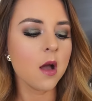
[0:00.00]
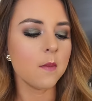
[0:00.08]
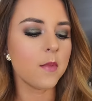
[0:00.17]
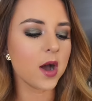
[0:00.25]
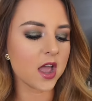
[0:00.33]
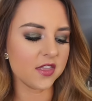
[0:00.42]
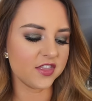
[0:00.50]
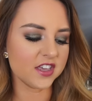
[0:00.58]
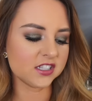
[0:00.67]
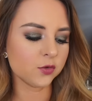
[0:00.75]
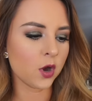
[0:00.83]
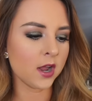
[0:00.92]
But
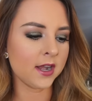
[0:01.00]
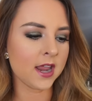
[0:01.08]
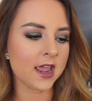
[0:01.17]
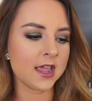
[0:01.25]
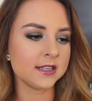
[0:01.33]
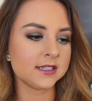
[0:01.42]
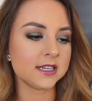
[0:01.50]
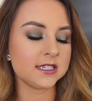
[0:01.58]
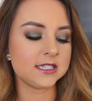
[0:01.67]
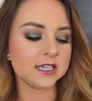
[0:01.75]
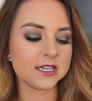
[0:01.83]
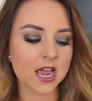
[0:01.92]
this one
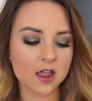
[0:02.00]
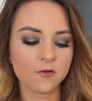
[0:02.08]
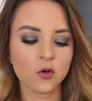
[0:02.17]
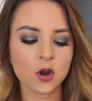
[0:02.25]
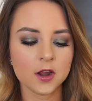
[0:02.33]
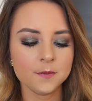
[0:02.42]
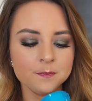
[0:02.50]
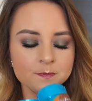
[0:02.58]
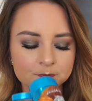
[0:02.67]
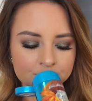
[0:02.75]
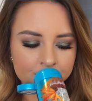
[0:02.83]
is to die for.